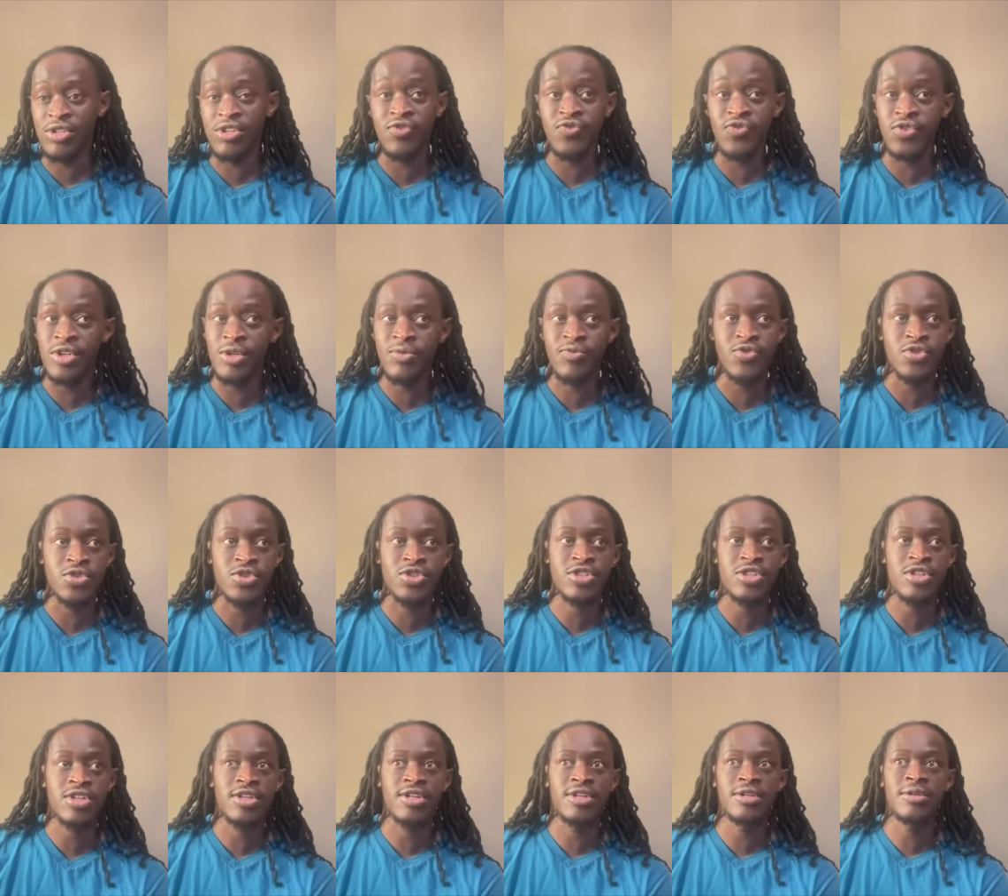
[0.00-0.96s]
the film for
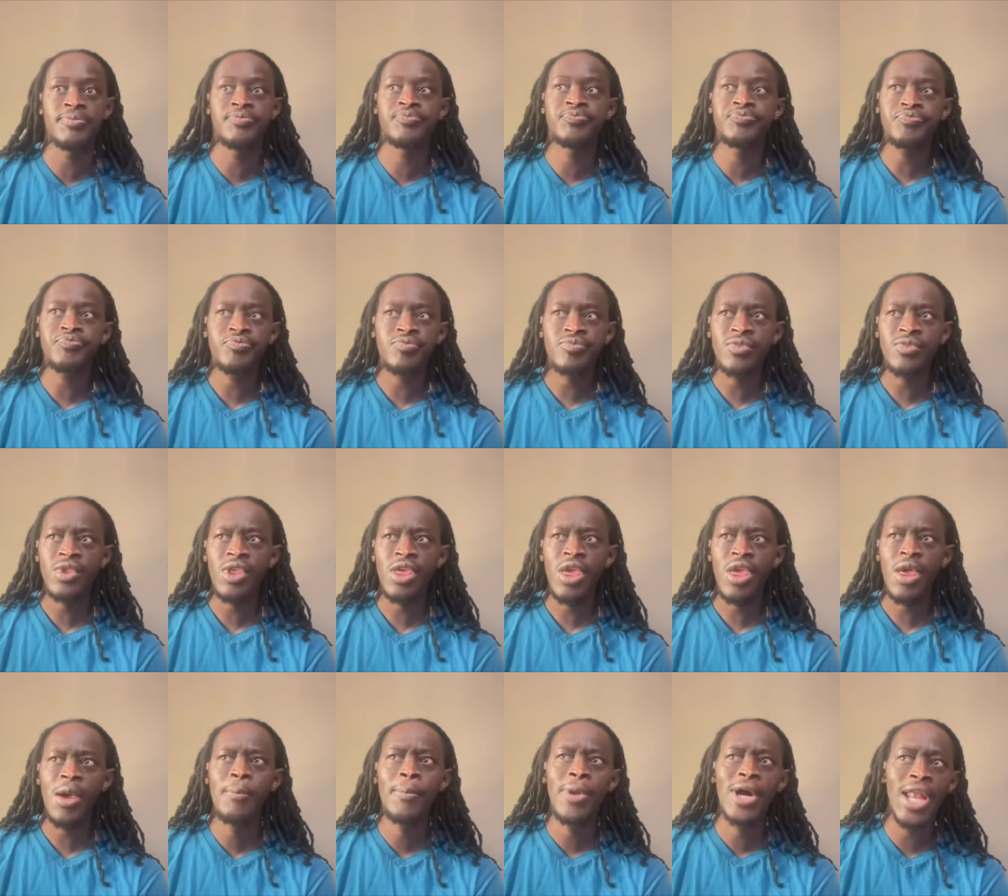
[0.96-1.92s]
sure,
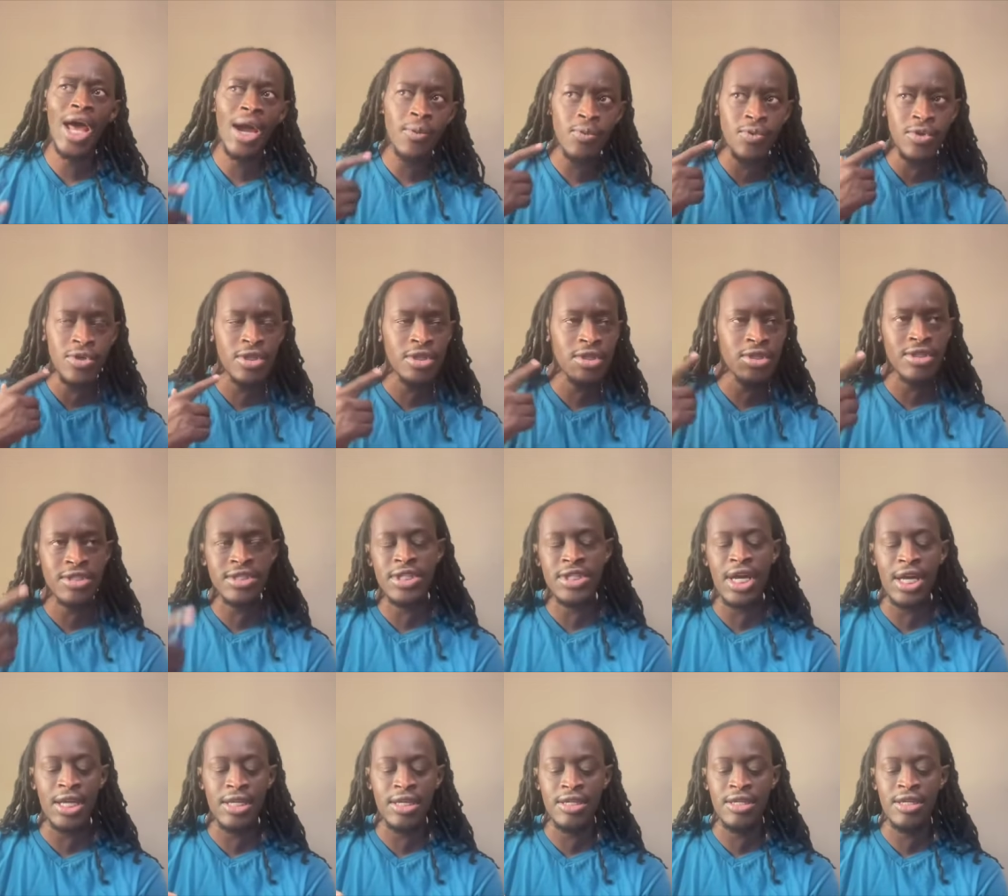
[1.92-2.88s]
but I really looked
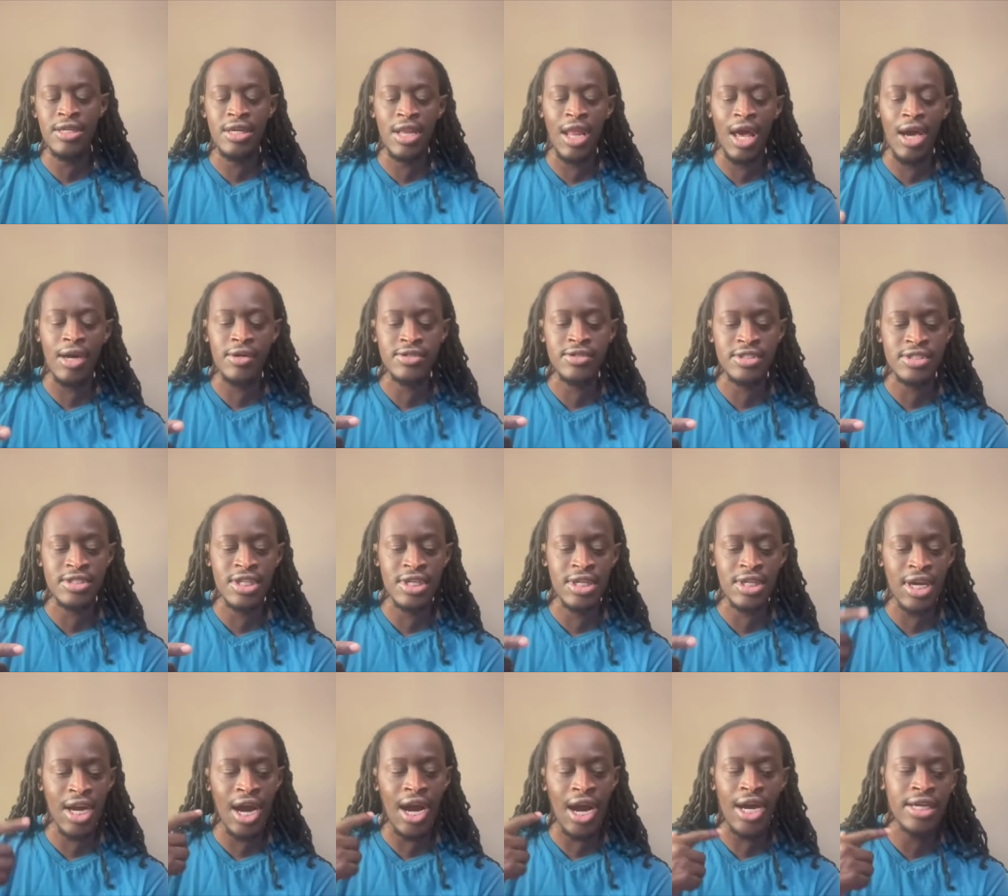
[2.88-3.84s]
at it and I was just
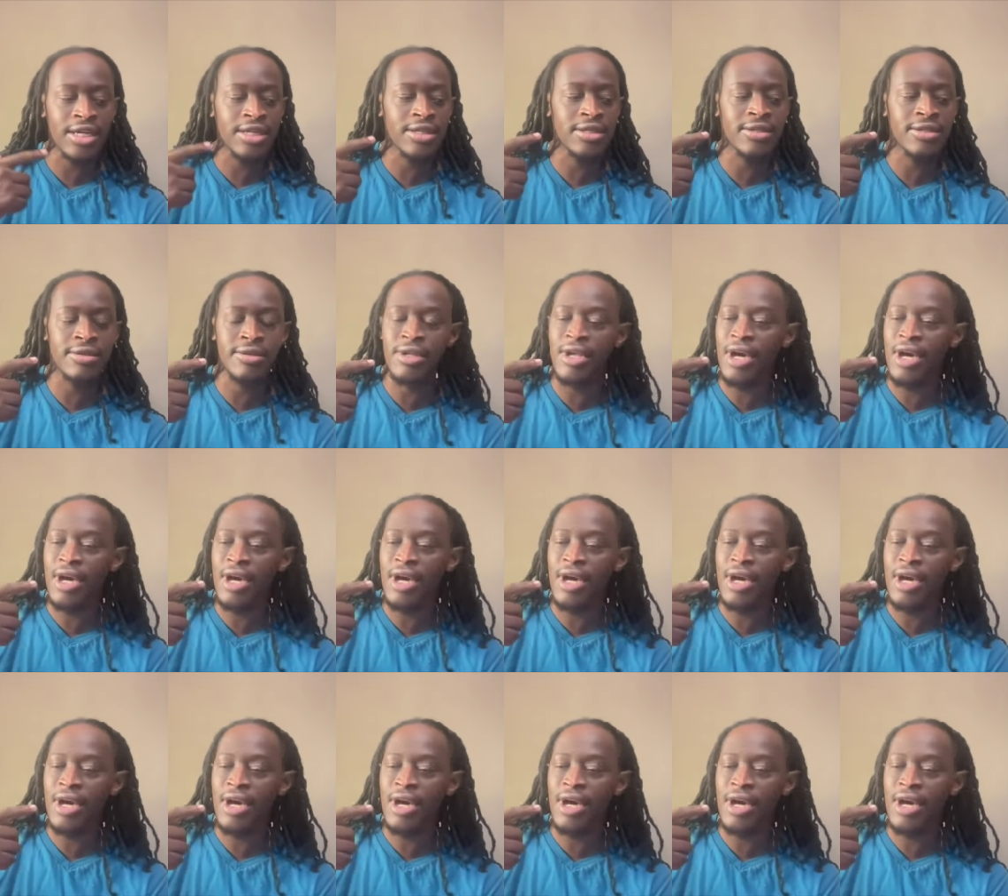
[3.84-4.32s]
like, I could